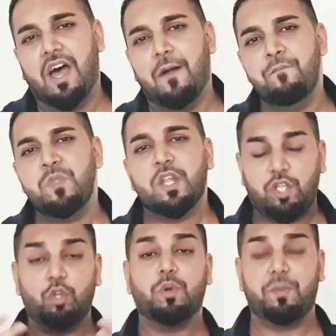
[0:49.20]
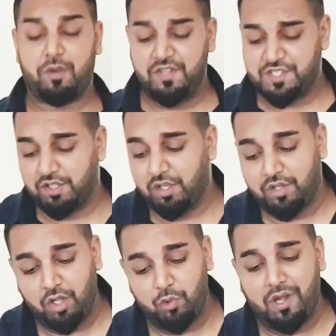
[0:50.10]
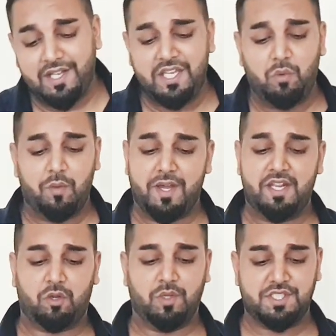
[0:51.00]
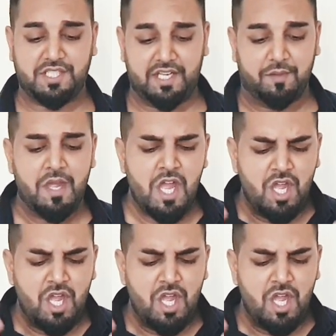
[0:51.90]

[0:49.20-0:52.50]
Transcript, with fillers: uh, to do with the Prophet Sallallahu Alaihi Wasallam.